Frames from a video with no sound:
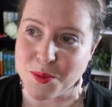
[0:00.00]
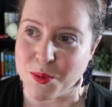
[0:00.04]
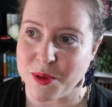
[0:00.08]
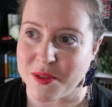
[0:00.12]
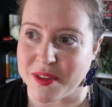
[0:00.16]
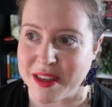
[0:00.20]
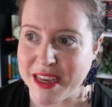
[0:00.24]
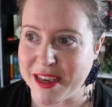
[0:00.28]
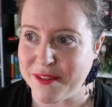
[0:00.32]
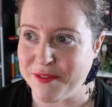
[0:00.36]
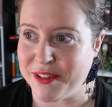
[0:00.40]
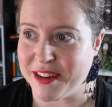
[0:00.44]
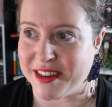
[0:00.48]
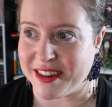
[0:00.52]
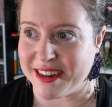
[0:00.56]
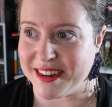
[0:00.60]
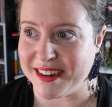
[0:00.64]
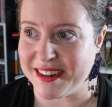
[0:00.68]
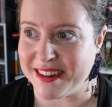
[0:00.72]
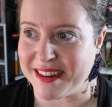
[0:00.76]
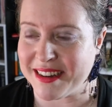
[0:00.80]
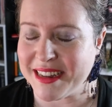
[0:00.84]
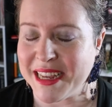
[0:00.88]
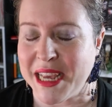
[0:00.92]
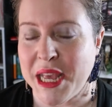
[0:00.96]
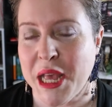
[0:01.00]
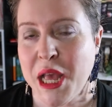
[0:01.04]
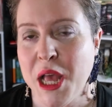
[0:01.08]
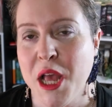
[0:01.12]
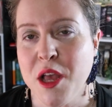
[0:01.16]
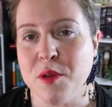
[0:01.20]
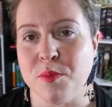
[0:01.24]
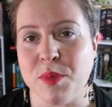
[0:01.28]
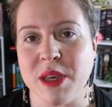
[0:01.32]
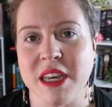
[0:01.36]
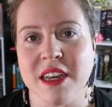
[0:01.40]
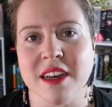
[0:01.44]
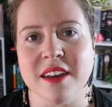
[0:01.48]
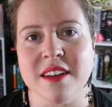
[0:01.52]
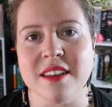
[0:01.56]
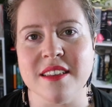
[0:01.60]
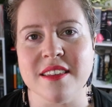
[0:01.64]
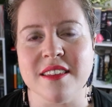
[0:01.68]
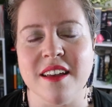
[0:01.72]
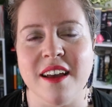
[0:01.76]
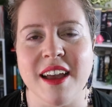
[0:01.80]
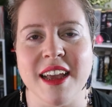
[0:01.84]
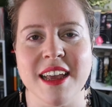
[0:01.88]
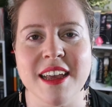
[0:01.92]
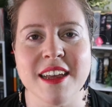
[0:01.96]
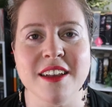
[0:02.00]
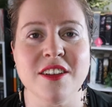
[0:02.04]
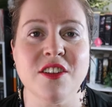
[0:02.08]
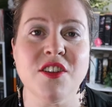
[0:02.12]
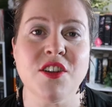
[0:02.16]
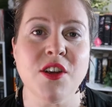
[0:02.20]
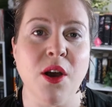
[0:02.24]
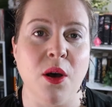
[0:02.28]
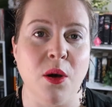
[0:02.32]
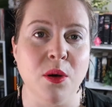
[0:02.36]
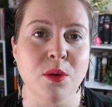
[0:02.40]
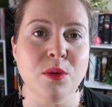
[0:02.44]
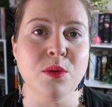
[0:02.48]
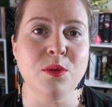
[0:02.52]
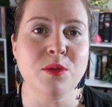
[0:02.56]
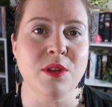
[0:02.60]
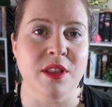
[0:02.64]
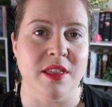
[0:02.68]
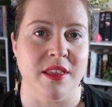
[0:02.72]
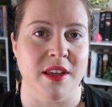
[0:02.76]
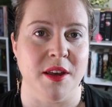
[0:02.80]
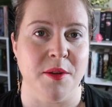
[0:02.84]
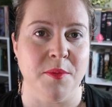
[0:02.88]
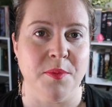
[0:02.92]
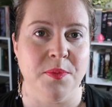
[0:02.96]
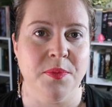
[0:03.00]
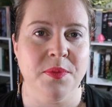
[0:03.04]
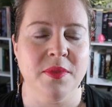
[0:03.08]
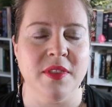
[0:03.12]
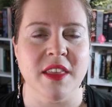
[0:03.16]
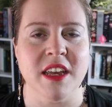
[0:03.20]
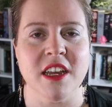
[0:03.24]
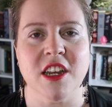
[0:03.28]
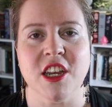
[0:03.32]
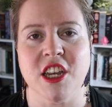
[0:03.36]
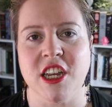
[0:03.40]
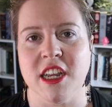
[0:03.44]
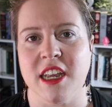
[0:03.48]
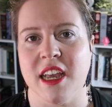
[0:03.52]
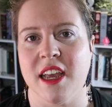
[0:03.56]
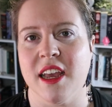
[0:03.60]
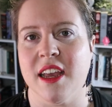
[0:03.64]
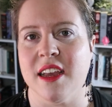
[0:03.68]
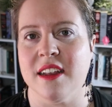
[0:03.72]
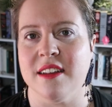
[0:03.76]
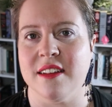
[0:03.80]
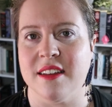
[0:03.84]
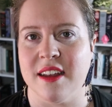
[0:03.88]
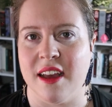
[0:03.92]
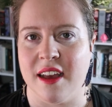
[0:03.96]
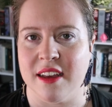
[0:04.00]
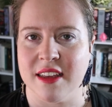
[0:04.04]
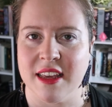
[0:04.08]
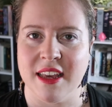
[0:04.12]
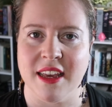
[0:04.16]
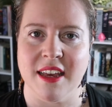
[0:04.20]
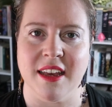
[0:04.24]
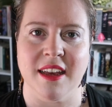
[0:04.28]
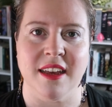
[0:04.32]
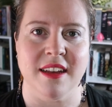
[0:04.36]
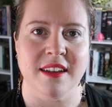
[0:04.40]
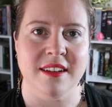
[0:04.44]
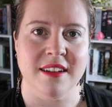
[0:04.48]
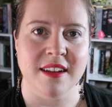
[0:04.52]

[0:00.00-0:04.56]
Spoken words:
was evident because I had told them that she had dark hair,